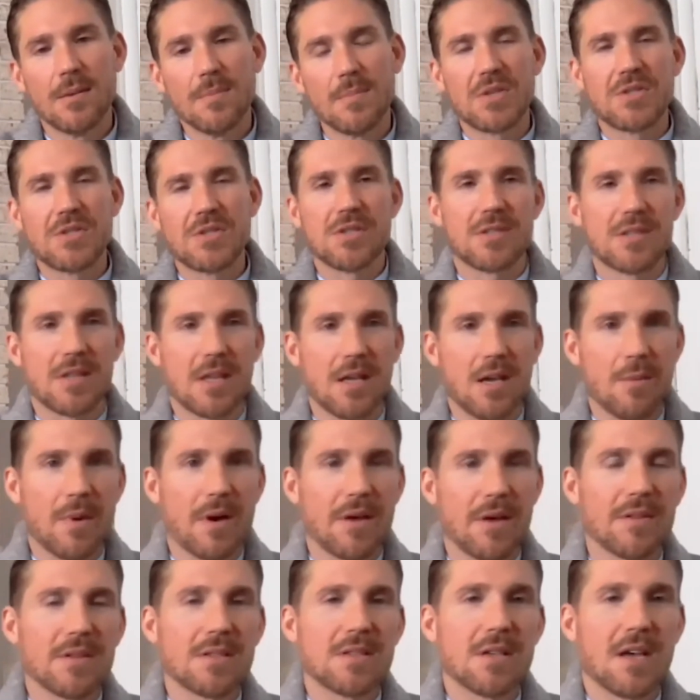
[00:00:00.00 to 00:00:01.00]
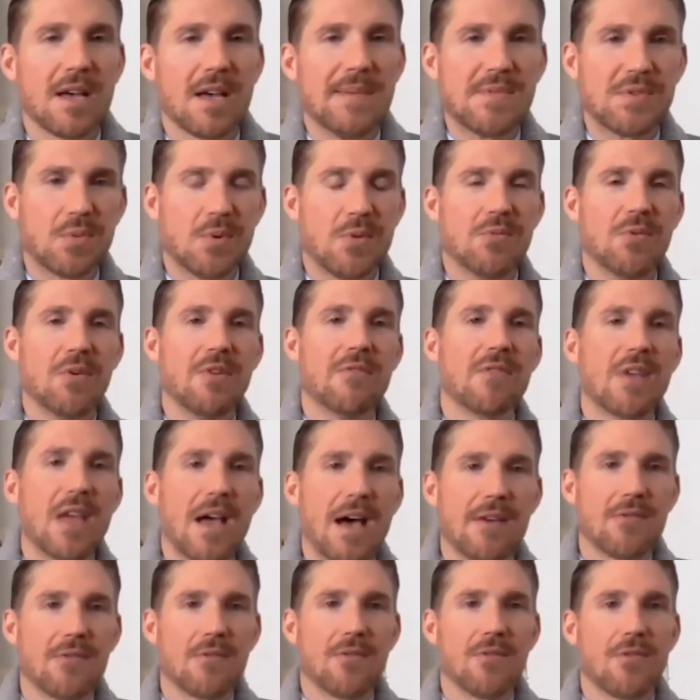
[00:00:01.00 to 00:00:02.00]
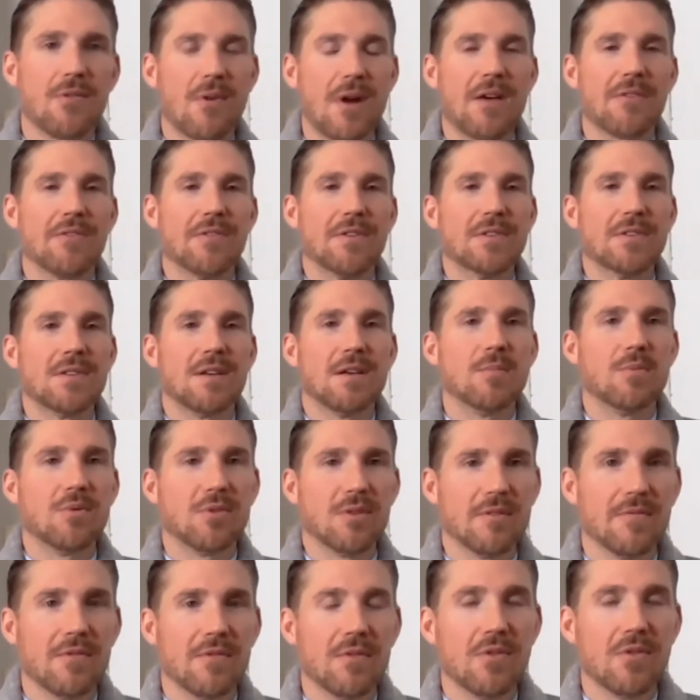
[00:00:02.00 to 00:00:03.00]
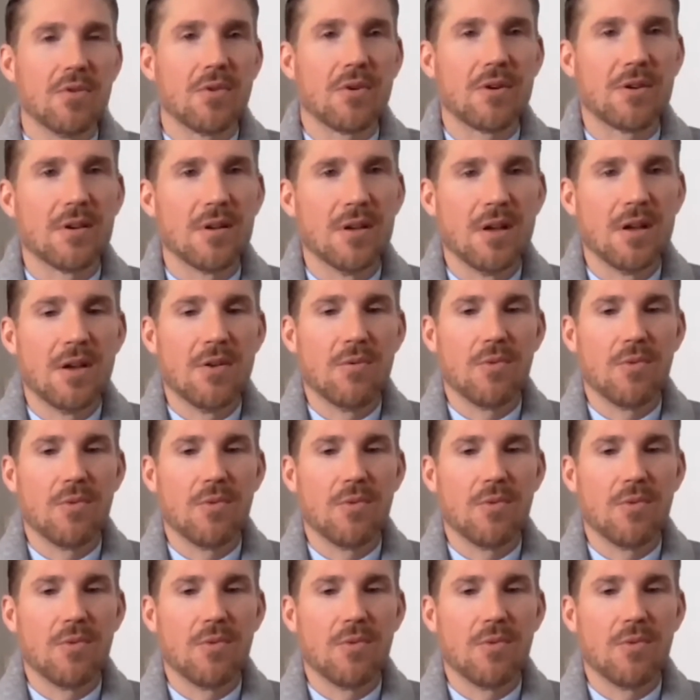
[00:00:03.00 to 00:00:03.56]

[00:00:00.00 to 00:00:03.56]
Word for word: But just think about the times when we've gathered around the table of the Lord